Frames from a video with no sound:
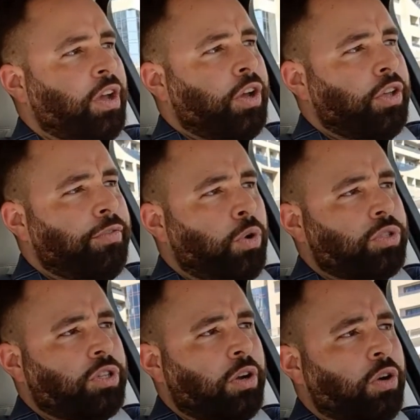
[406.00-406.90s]
You've
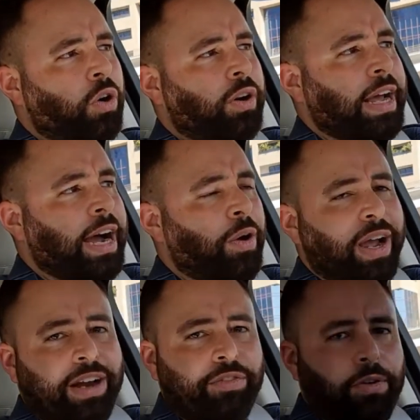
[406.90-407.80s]
also got
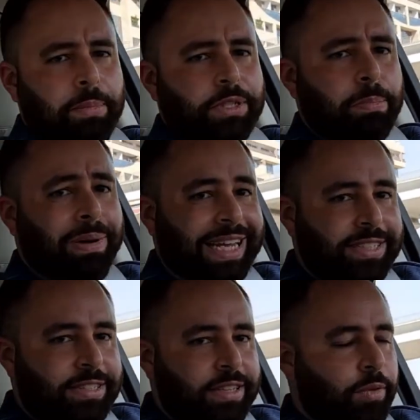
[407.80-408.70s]
our infamous
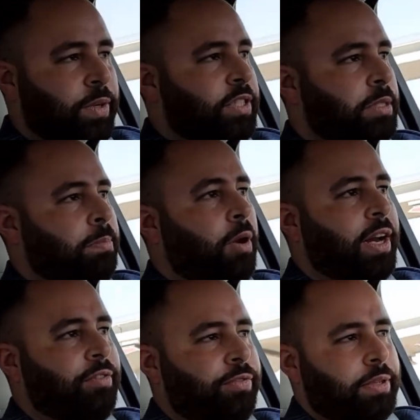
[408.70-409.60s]
BLIS, which is
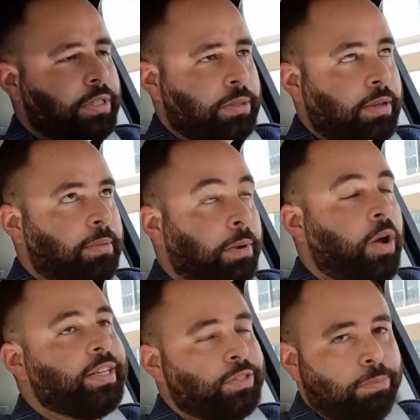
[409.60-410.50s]
blind
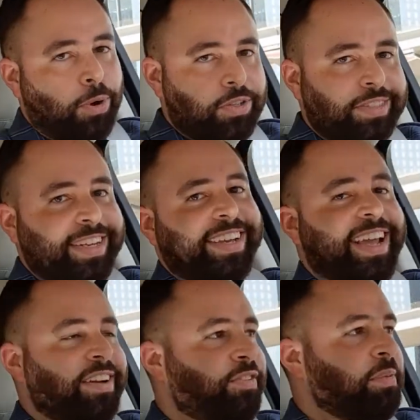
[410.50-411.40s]
spot
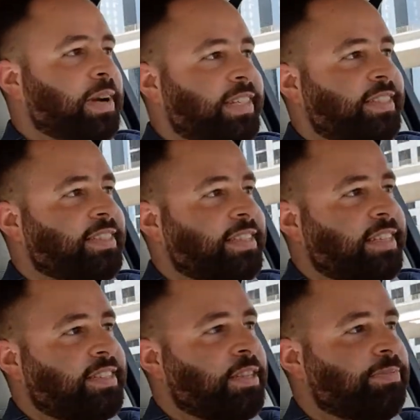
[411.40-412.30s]
information
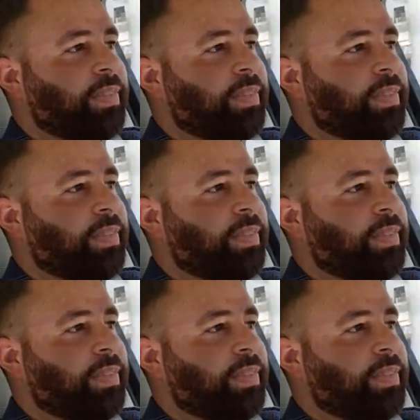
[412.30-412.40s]
system,